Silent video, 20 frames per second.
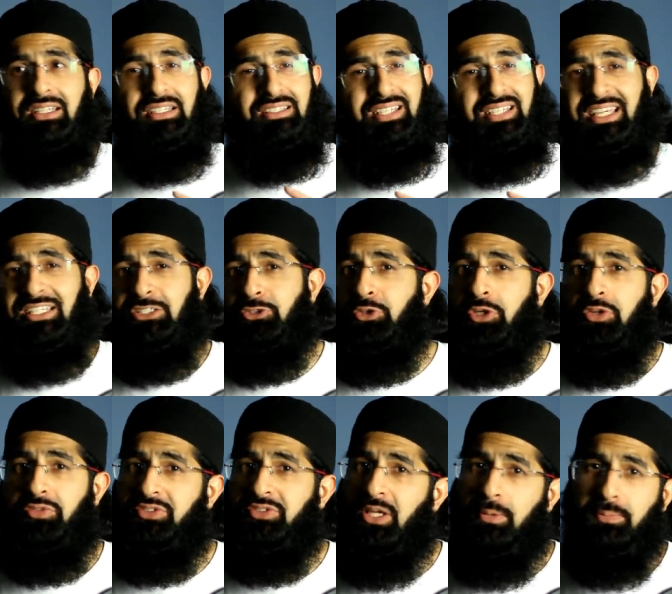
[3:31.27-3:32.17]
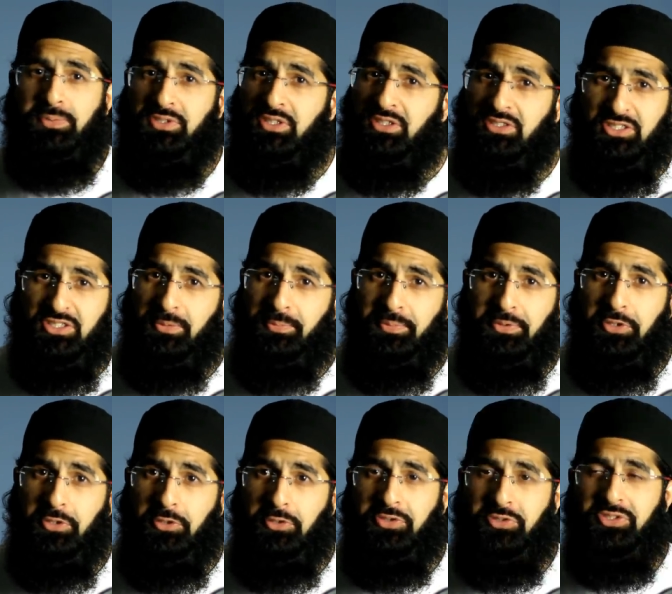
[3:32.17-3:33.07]
There's history of substance
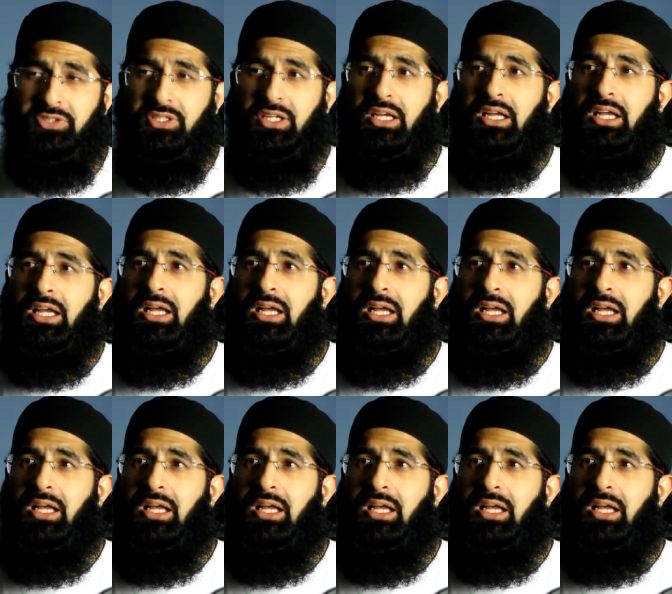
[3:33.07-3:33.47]
abuse.